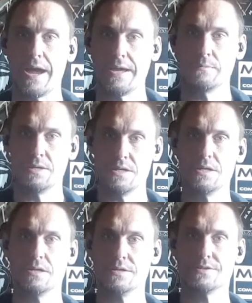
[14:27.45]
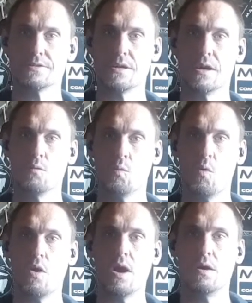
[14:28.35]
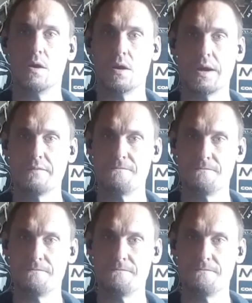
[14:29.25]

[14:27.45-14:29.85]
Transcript: aim is and why I